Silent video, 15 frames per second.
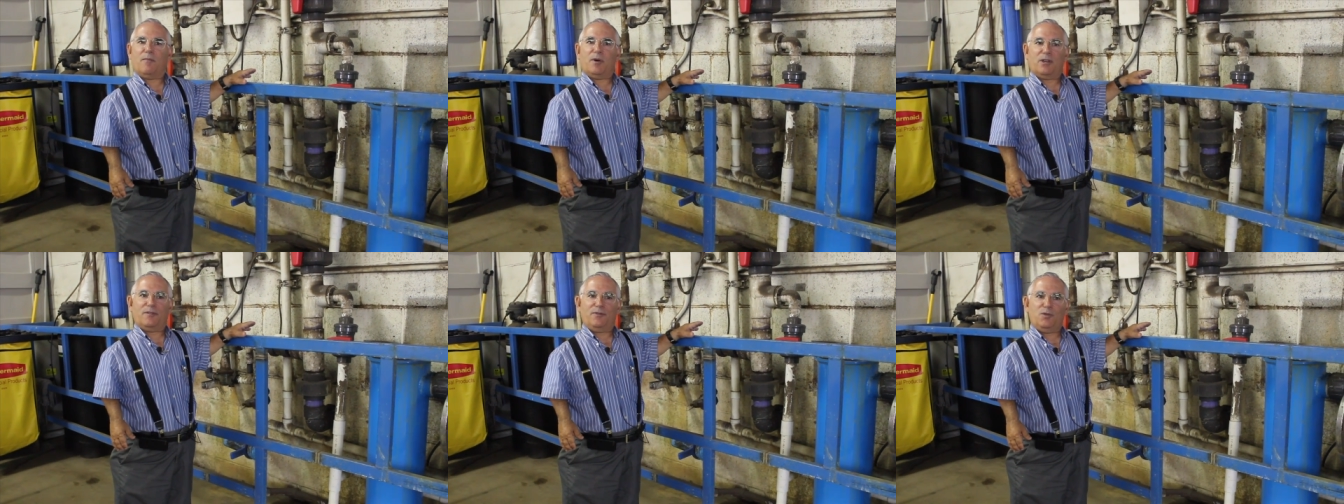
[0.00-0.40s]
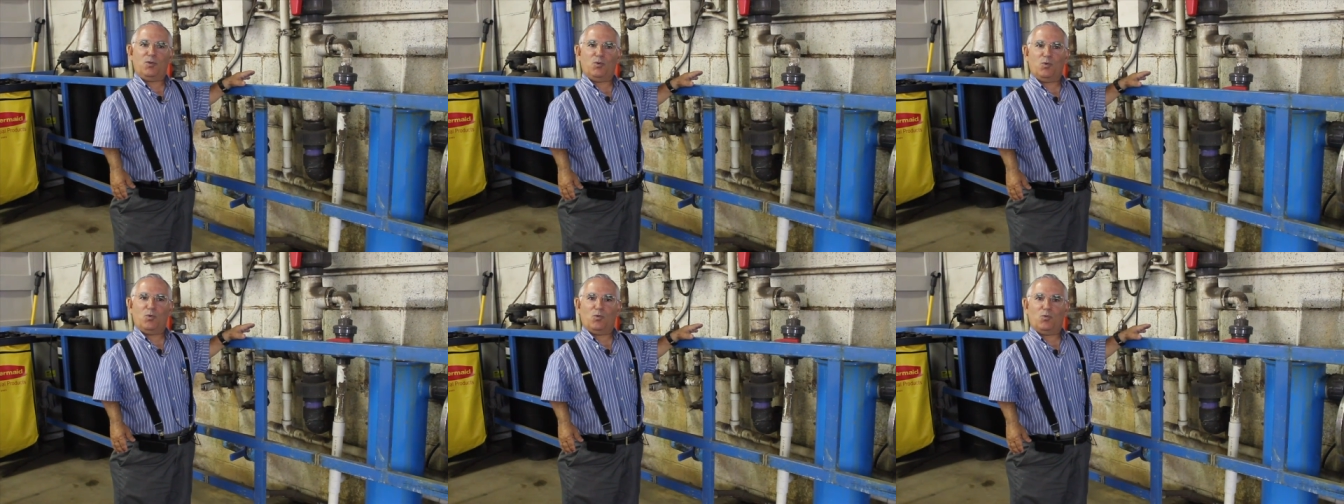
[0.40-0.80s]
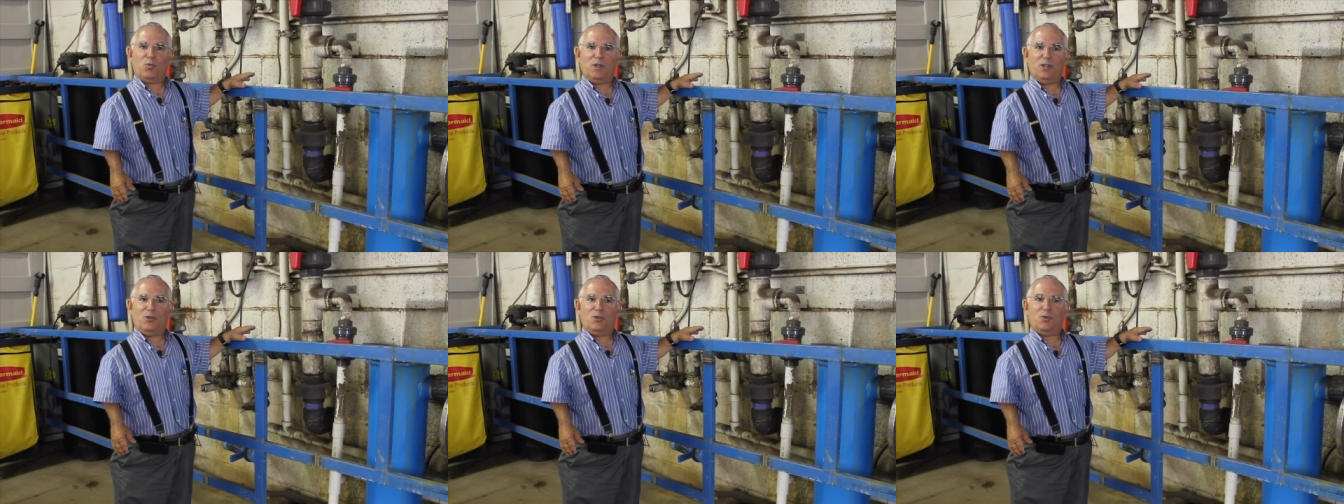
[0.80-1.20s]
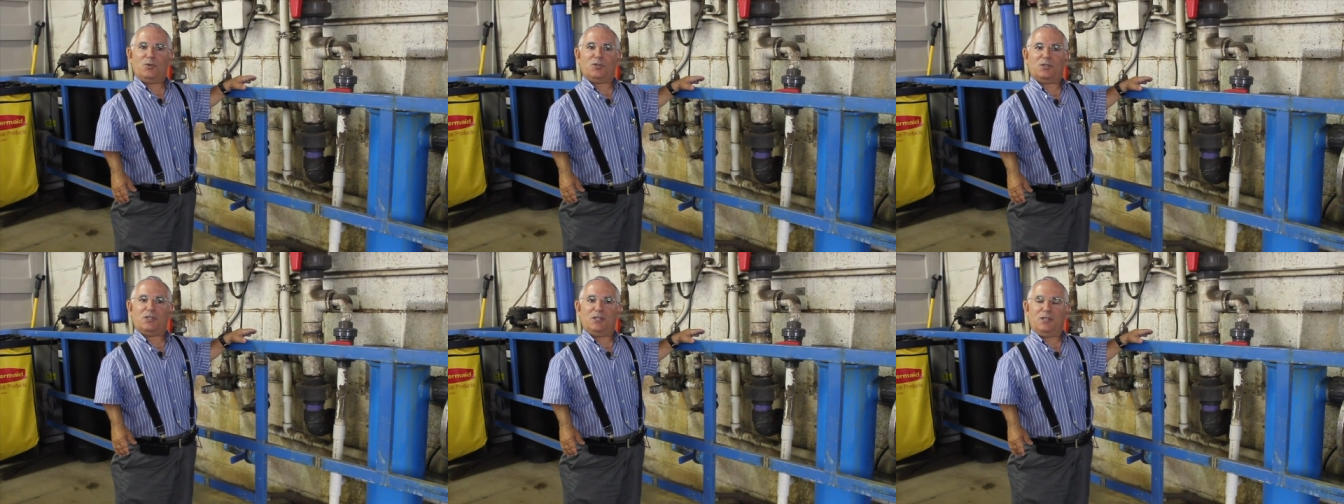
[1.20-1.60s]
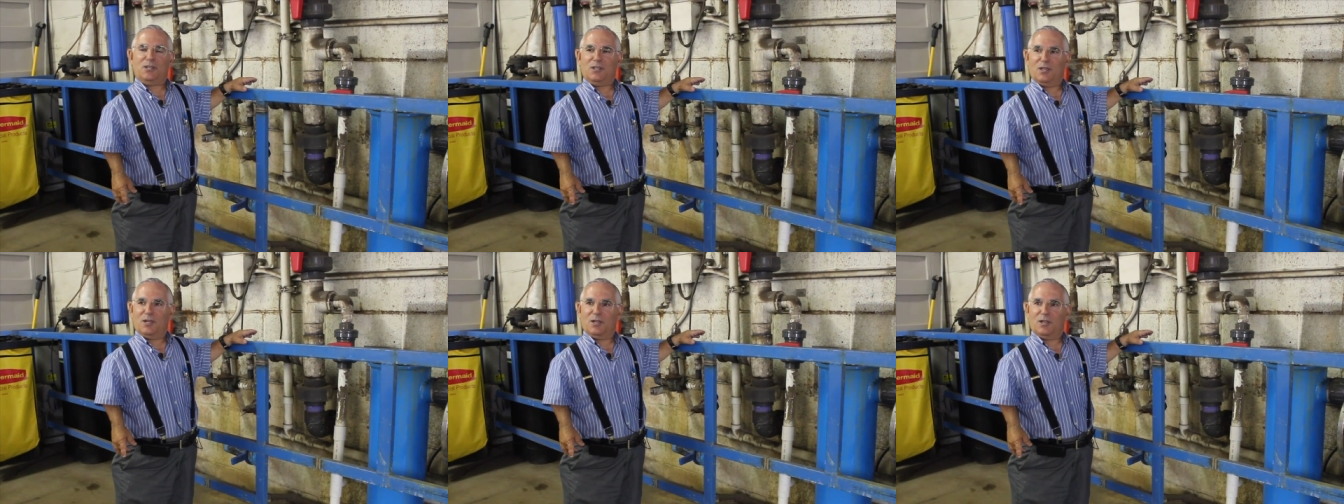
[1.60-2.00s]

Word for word: But if you reduce the